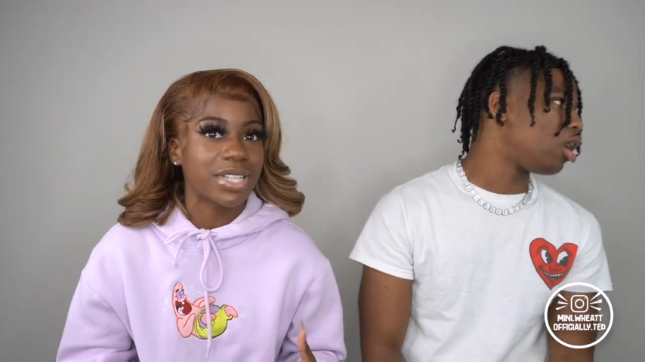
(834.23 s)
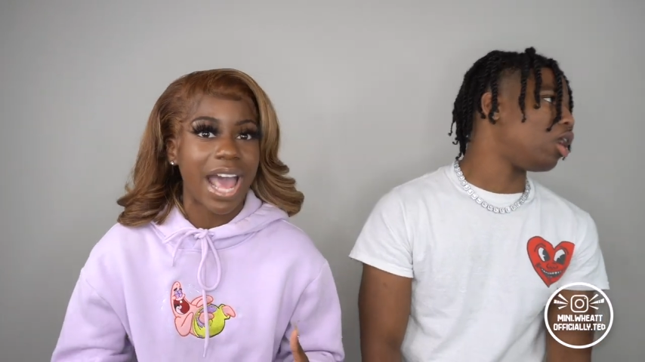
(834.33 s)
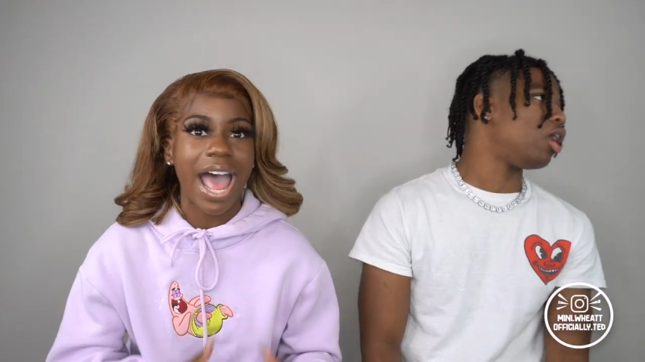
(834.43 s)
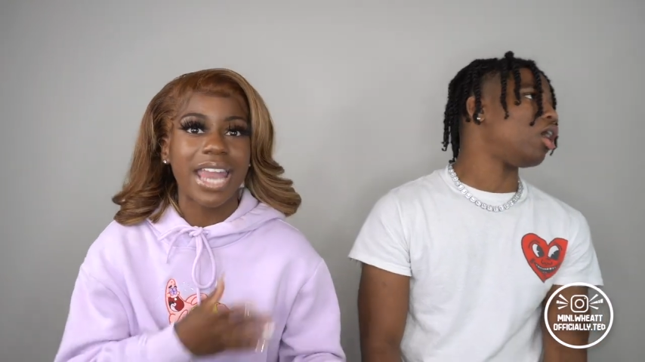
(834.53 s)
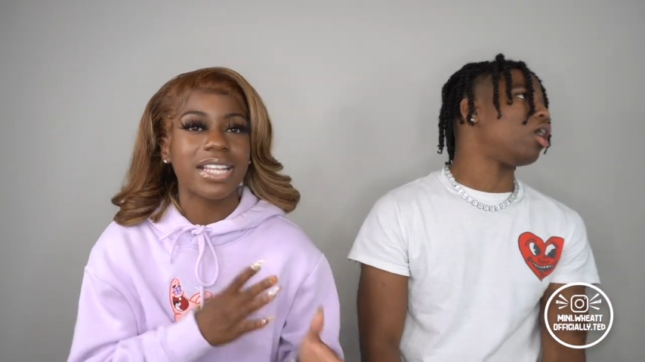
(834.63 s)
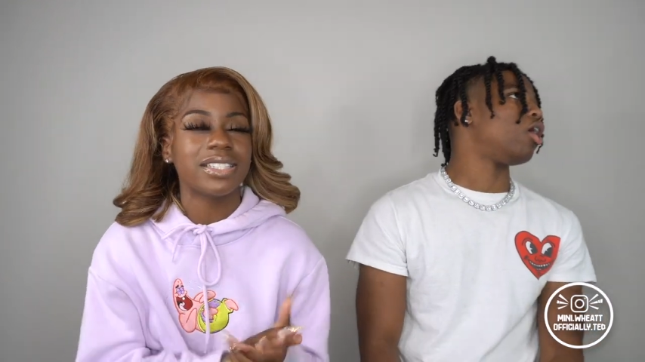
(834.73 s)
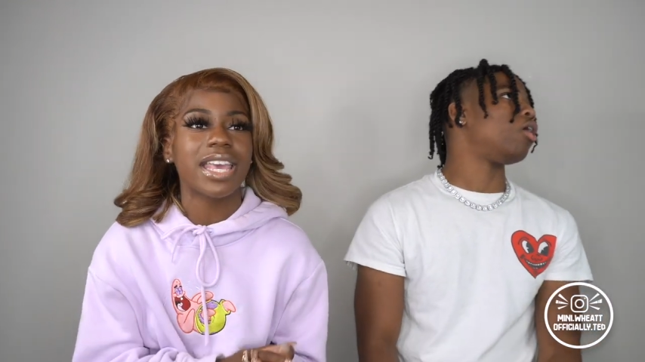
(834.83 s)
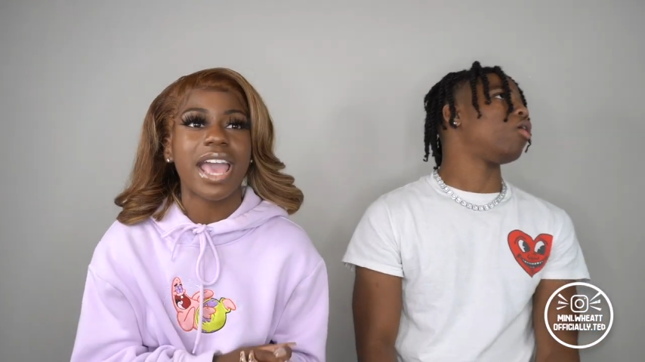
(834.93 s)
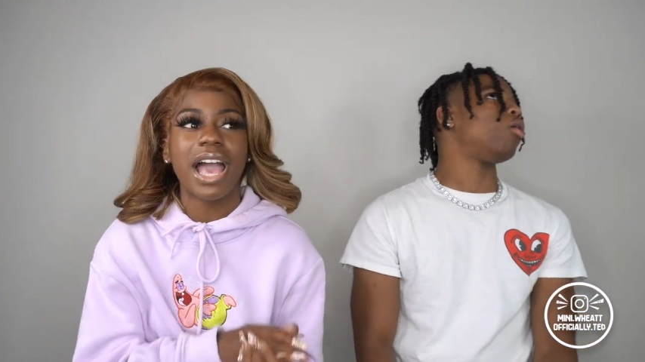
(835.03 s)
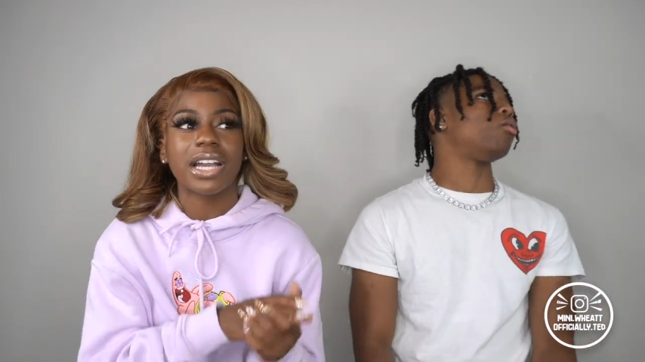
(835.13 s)
Speaker 1: Now, I didn't say
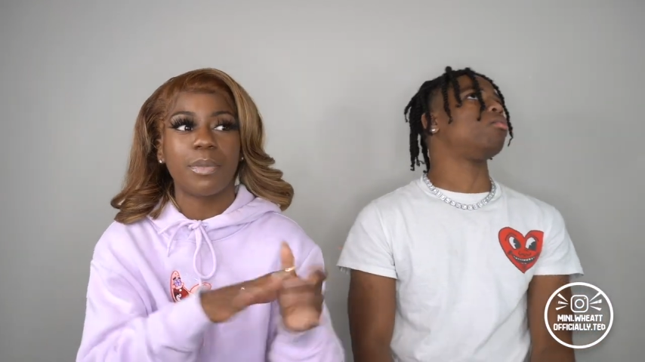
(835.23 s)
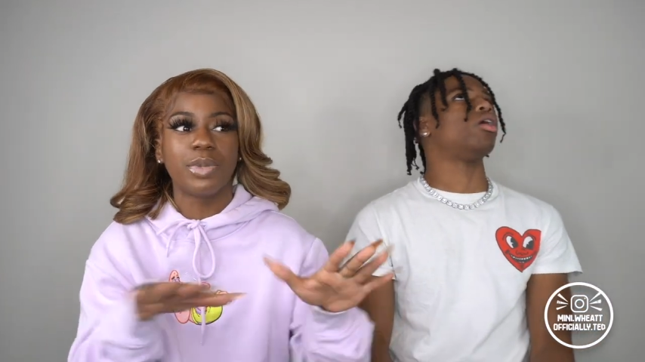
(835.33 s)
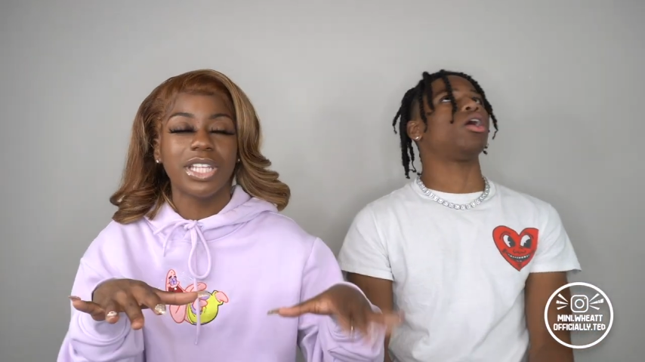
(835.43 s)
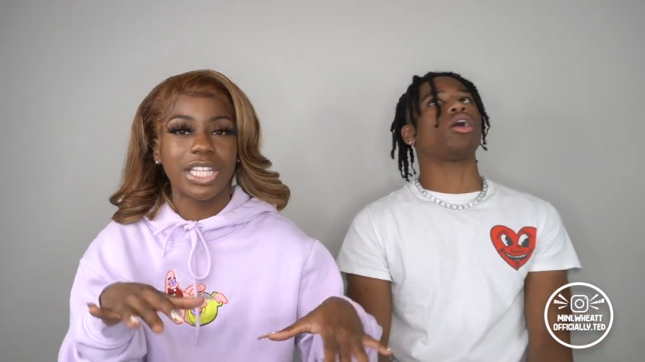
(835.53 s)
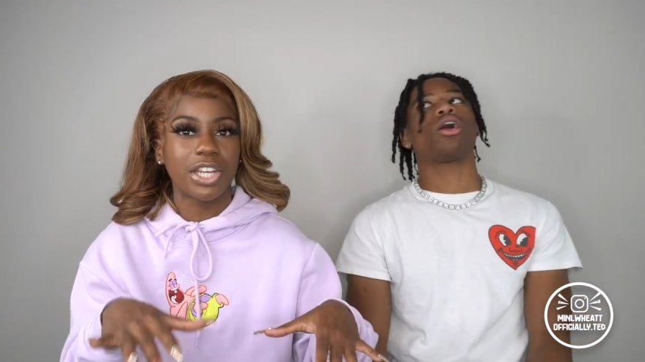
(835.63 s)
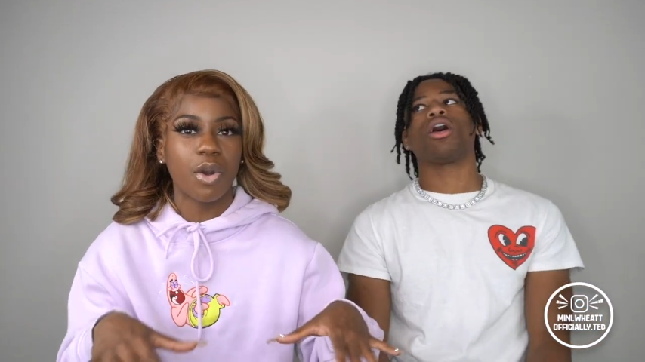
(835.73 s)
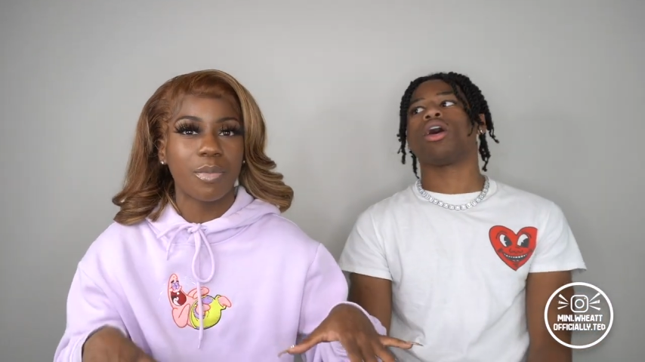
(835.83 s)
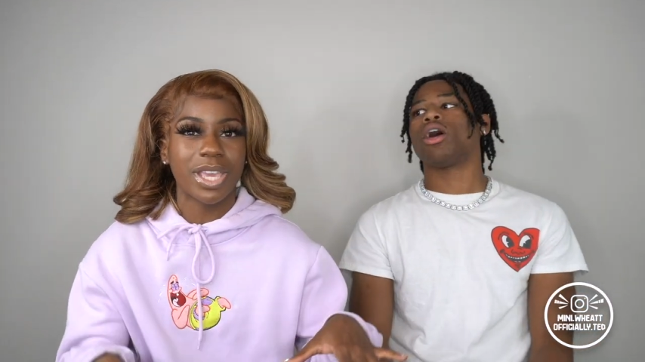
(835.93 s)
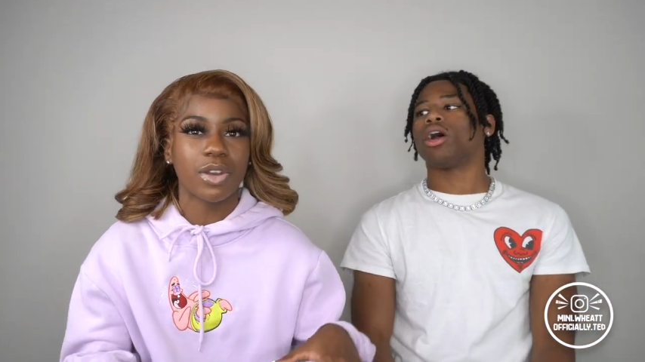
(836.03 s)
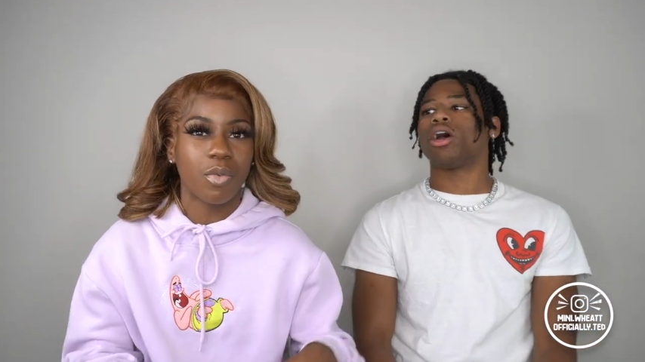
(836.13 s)
I completely don't
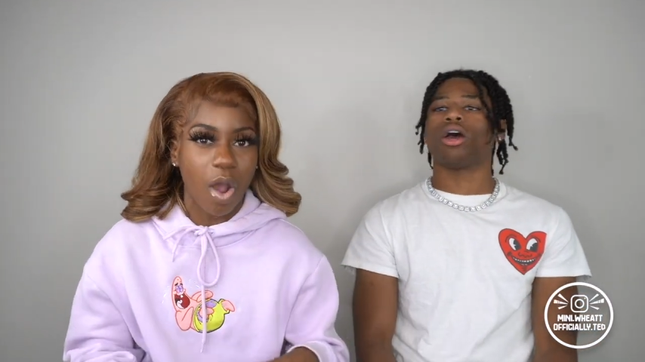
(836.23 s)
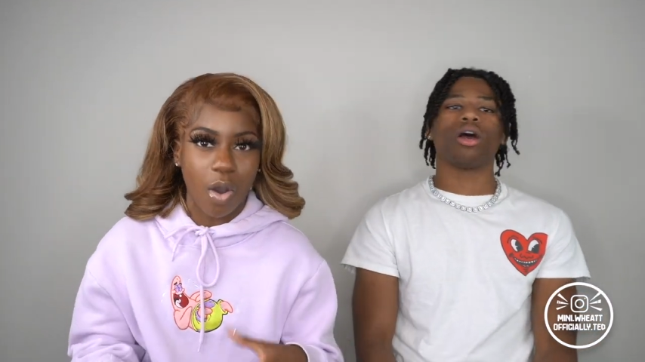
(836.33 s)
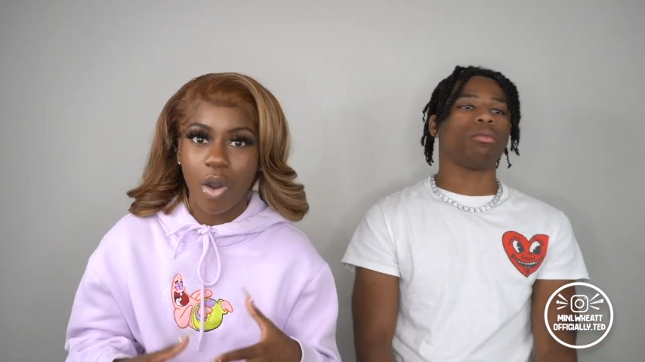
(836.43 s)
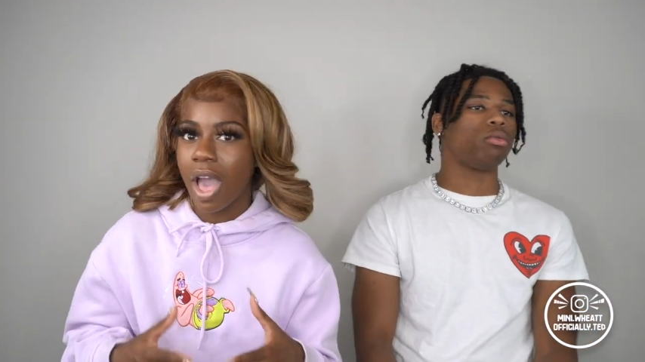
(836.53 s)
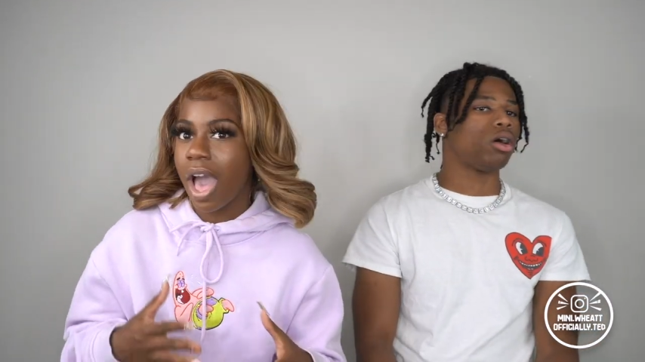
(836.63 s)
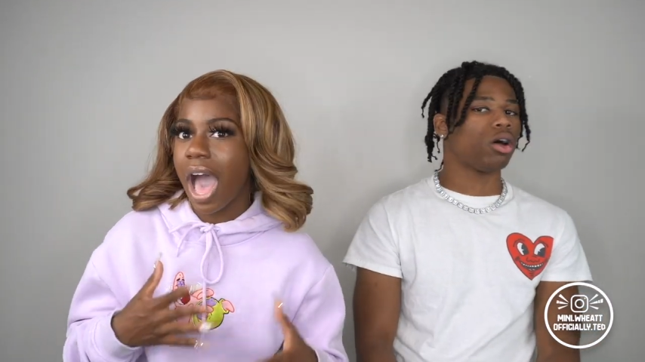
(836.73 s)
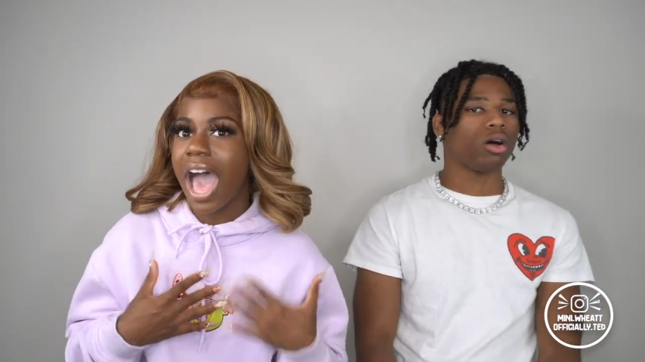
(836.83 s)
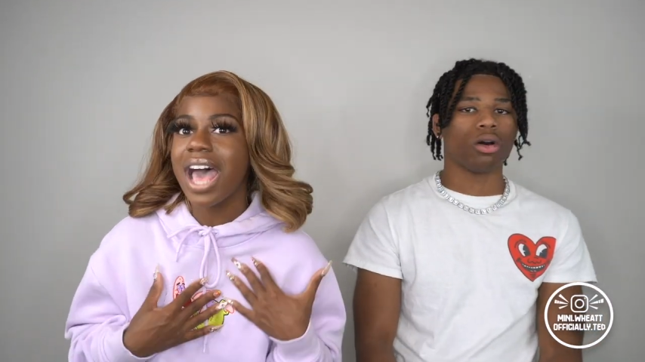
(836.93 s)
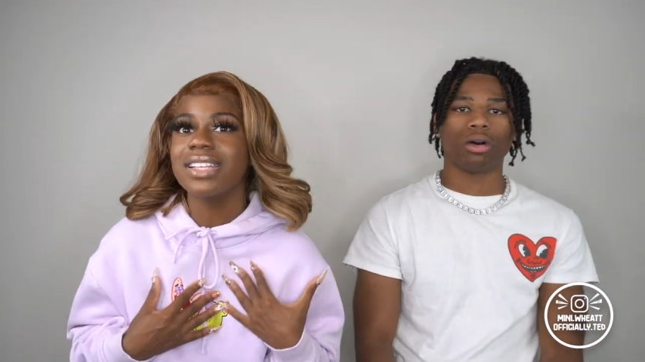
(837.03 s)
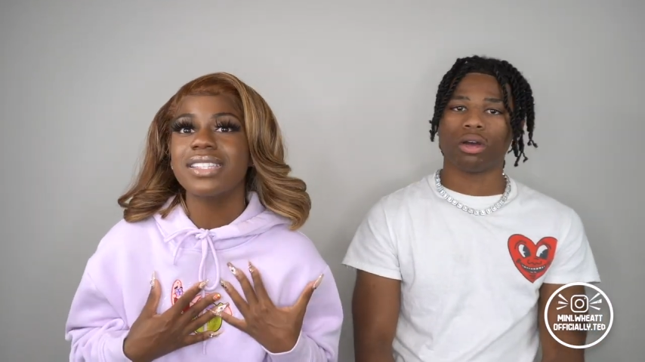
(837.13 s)
be in the wrong.
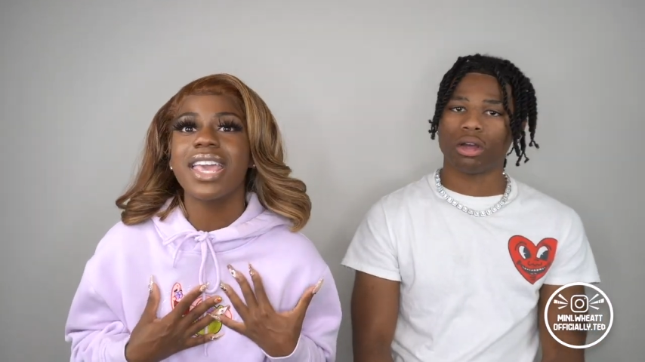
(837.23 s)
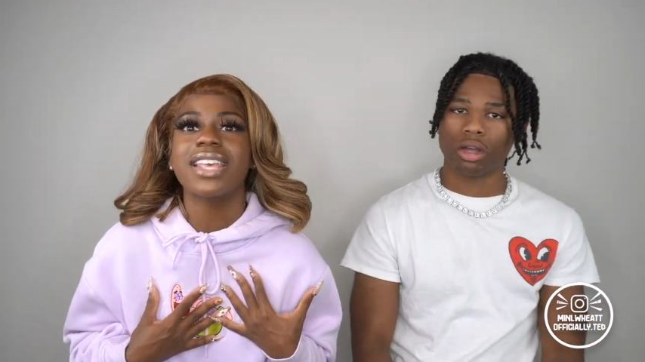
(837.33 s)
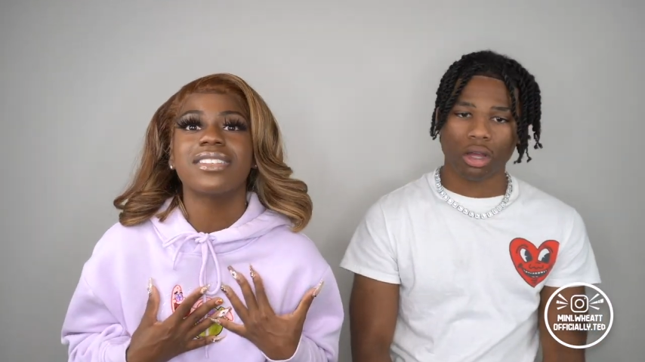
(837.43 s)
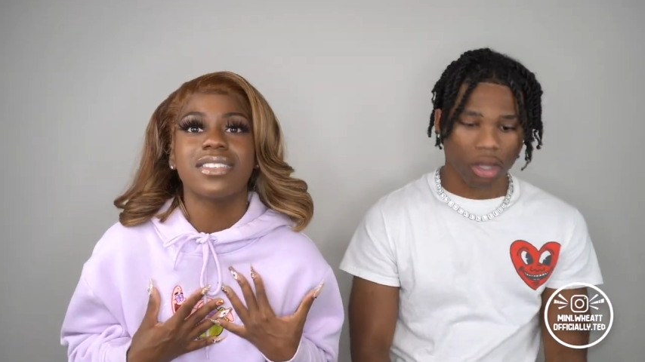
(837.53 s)
I said